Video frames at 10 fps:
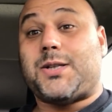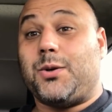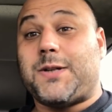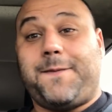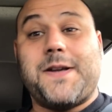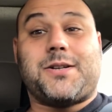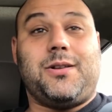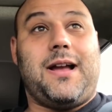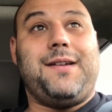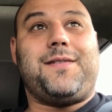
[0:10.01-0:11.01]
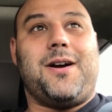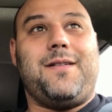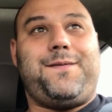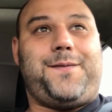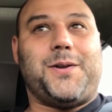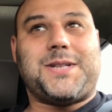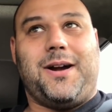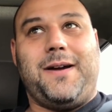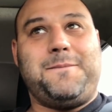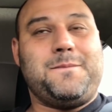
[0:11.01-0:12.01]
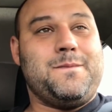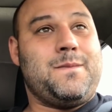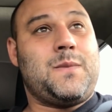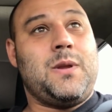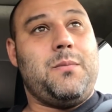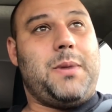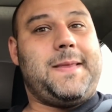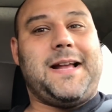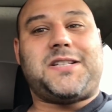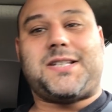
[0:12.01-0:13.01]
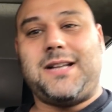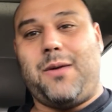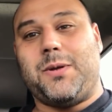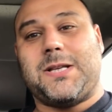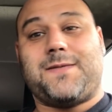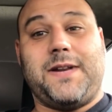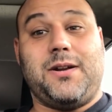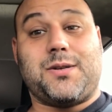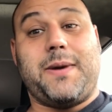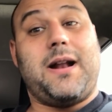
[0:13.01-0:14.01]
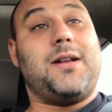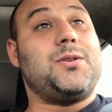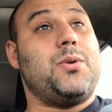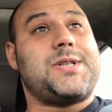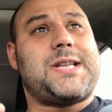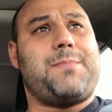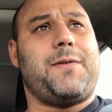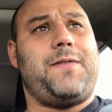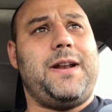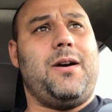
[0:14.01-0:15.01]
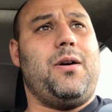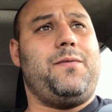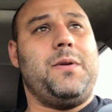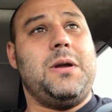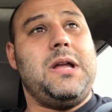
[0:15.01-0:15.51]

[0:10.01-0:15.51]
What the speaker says: So it's official. I've gone full-time, but that's not what this video is about. I'll do a separate video of